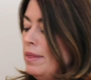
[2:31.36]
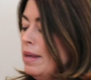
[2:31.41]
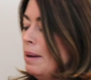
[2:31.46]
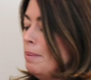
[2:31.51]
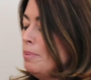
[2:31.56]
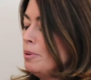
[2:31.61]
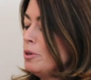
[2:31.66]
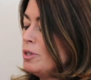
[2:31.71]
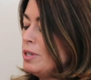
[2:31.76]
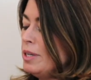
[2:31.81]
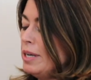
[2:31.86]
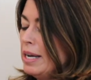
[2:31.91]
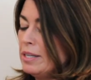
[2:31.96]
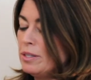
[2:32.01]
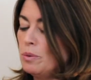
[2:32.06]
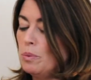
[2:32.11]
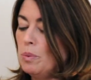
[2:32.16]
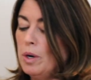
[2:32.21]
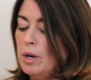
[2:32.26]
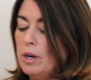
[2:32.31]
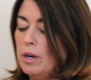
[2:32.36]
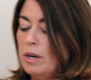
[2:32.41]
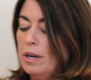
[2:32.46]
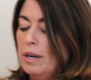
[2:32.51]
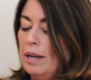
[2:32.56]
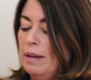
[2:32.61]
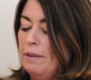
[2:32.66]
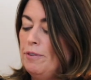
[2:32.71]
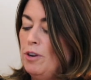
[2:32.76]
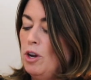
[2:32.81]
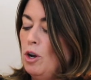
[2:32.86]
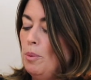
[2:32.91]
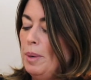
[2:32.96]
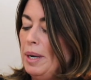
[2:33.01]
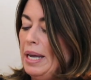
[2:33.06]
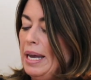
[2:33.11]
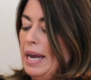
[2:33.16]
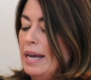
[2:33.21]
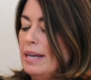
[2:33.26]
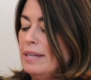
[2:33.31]
that person has a word. If
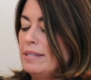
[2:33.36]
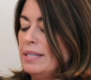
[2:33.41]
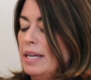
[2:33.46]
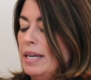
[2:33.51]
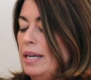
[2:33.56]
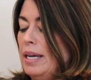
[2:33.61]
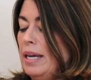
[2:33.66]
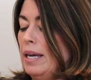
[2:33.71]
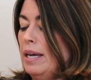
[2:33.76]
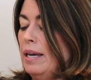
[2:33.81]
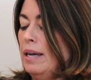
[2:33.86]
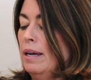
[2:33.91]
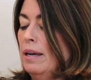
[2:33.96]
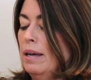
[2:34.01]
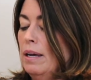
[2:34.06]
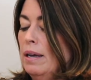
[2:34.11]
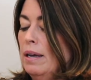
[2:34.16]
nobody has any,